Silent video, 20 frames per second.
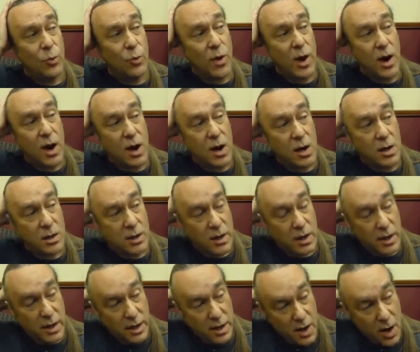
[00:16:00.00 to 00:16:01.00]
where,
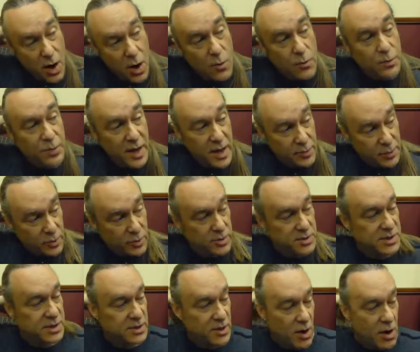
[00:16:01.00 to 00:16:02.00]
you know, people were
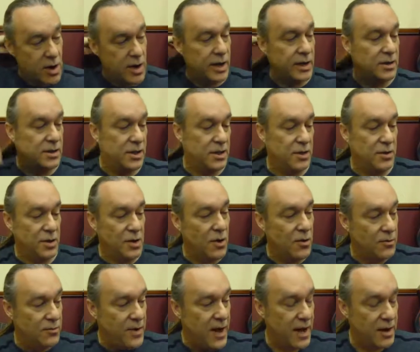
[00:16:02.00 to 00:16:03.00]
starting to, you know,
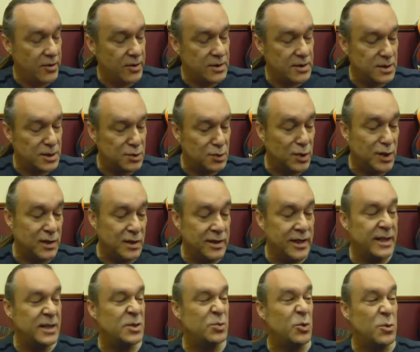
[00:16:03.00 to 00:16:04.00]
veterans at
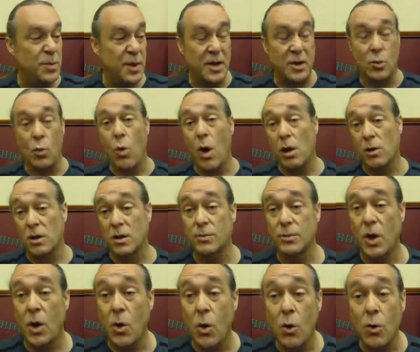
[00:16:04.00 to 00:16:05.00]
least were being welcomed
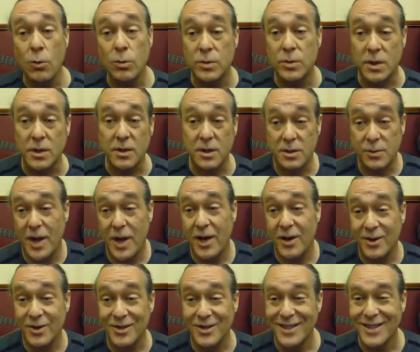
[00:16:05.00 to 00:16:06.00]
home a little
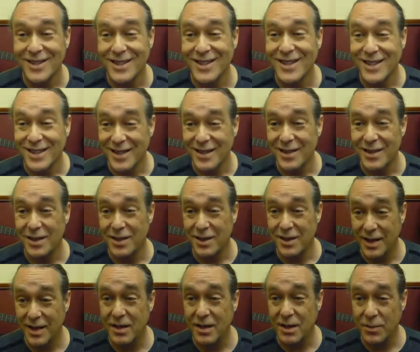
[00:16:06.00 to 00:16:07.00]
better. Right,
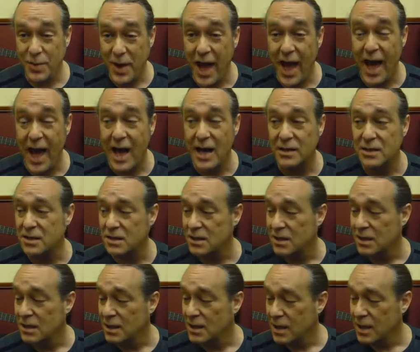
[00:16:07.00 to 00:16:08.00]
right. In the past.
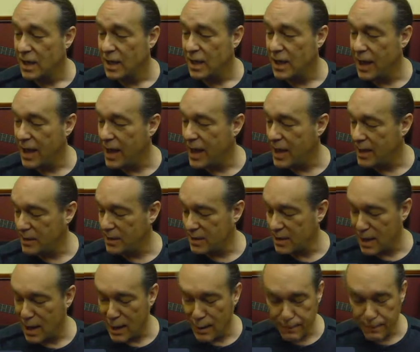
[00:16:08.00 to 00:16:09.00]
And,
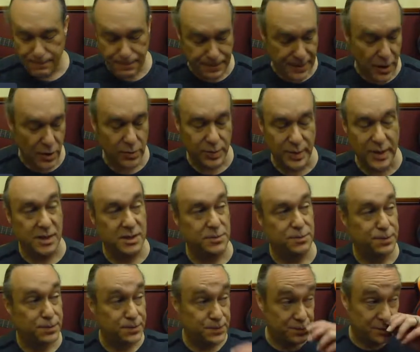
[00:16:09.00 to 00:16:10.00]
um, you know, because
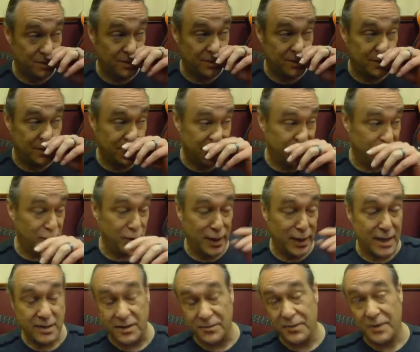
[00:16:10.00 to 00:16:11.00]
you look
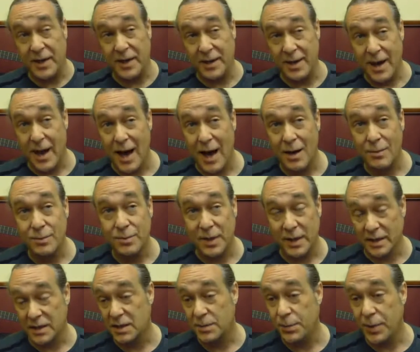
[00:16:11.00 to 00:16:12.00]
at the Vietnam
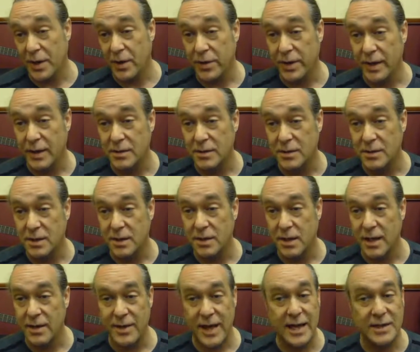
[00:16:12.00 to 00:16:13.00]
experience, and,
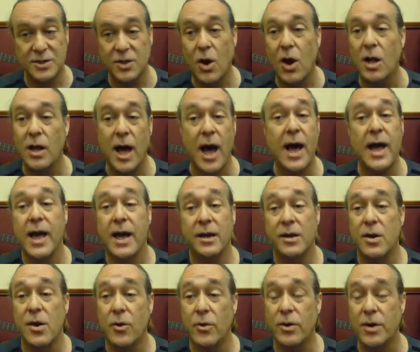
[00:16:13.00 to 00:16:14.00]
and that's all I had
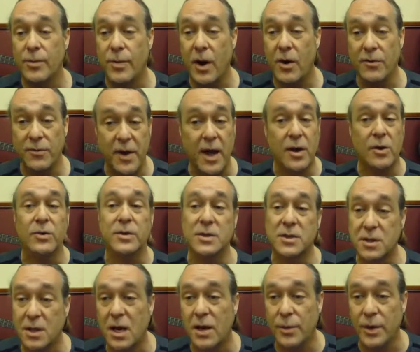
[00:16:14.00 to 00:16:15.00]
known about
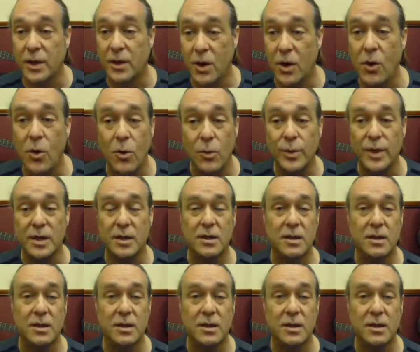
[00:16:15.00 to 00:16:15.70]
veterans coming home. It,